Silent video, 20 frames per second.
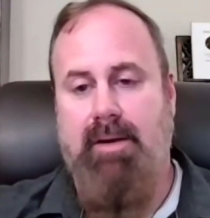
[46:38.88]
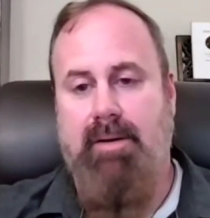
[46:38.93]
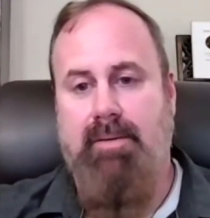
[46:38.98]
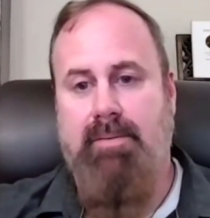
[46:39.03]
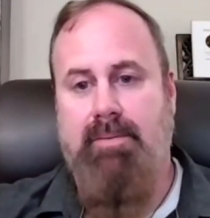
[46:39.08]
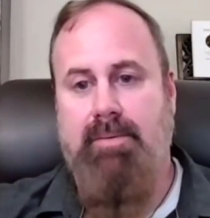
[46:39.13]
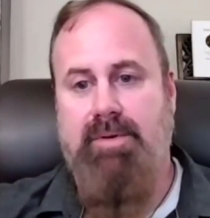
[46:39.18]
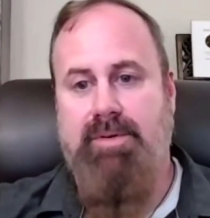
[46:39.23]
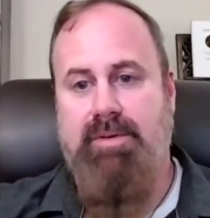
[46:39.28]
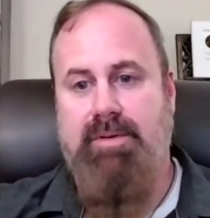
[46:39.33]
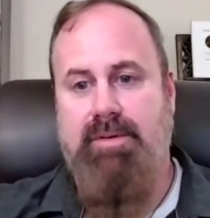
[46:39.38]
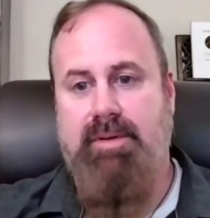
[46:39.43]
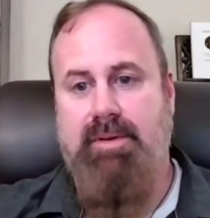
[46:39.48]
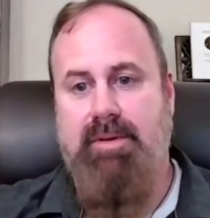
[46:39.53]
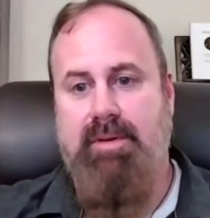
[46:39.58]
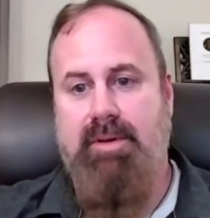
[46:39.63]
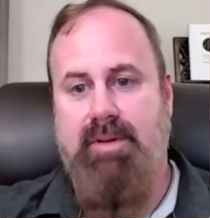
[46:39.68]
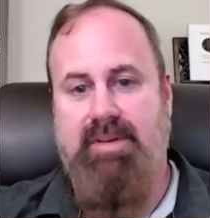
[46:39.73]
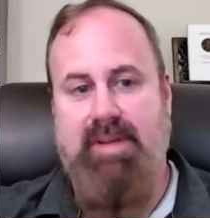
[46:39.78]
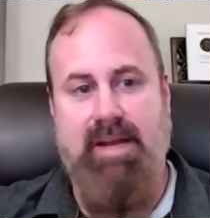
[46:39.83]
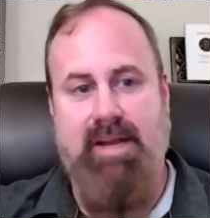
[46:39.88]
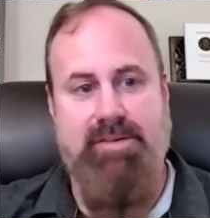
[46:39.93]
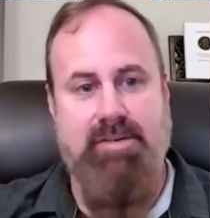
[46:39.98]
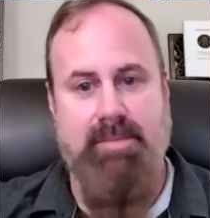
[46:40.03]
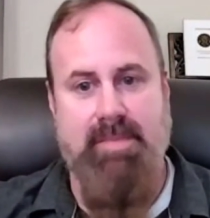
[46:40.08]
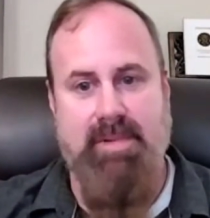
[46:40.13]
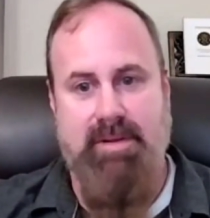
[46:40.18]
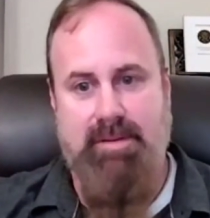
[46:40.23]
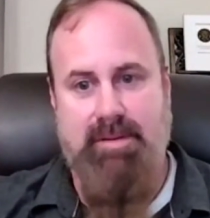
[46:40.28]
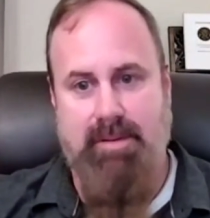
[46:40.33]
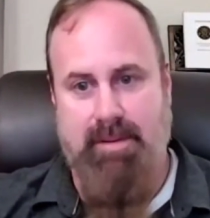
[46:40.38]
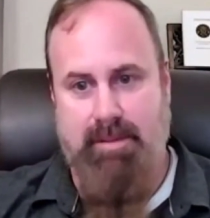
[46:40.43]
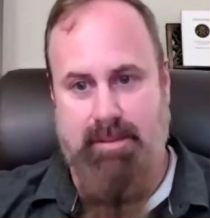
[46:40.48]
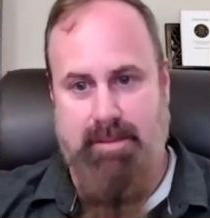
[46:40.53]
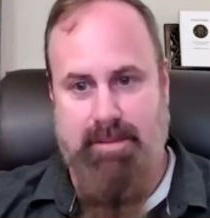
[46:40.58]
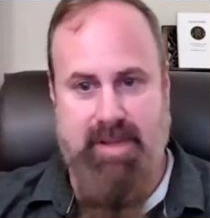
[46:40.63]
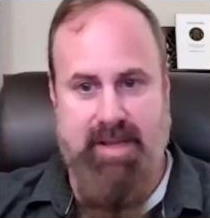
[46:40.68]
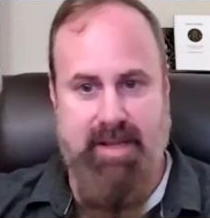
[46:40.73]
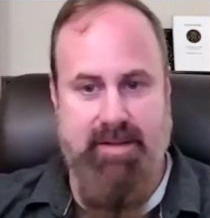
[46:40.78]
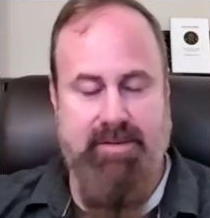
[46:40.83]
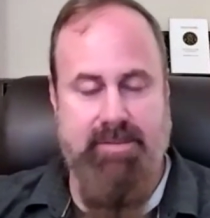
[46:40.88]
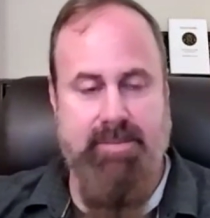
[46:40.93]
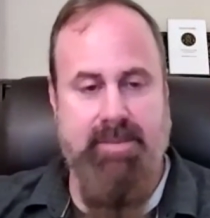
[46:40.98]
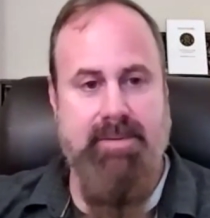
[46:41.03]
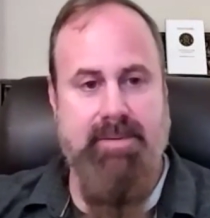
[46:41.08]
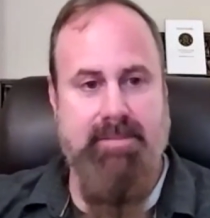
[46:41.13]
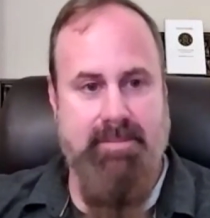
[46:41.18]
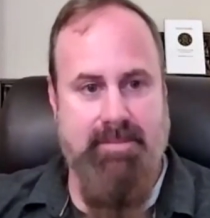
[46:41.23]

which is a detriment to other Theodsmen.